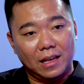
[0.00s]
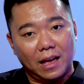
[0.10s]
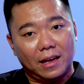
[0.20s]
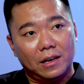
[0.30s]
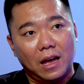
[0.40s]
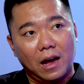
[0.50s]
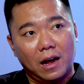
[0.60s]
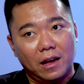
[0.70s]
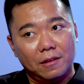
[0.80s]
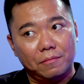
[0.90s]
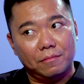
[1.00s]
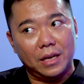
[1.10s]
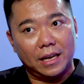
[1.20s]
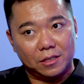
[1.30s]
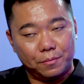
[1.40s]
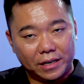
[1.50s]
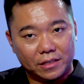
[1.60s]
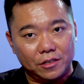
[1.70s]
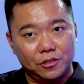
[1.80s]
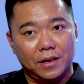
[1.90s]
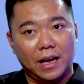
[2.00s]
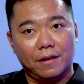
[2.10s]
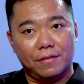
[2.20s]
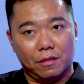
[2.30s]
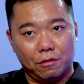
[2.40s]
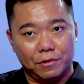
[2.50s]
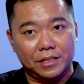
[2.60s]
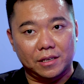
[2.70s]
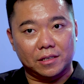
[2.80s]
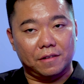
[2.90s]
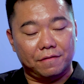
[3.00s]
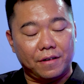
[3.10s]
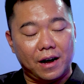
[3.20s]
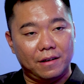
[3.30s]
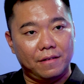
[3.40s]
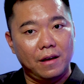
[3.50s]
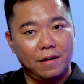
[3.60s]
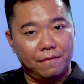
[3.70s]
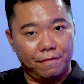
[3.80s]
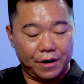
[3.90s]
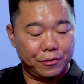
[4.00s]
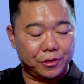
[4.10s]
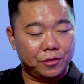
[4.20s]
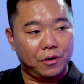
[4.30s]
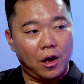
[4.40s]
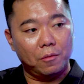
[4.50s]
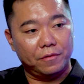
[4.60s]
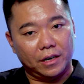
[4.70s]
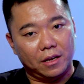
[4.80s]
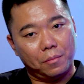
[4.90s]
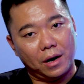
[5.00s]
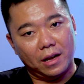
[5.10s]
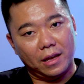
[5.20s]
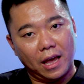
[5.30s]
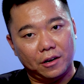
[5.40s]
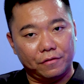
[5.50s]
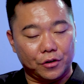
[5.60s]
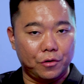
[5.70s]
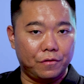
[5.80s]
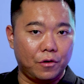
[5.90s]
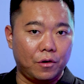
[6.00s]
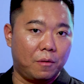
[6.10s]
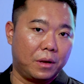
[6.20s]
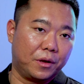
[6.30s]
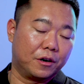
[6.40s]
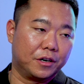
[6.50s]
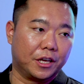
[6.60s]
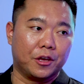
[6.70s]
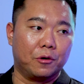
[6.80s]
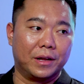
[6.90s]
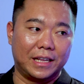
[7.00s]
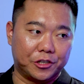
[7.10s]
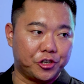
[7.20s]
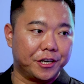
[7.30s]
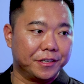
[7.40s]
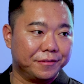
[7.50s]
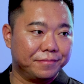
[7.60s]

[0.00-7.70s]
And I'm expecting to have the 365 very soon, hopefully by end of Q4 or maybe early Q1 next year.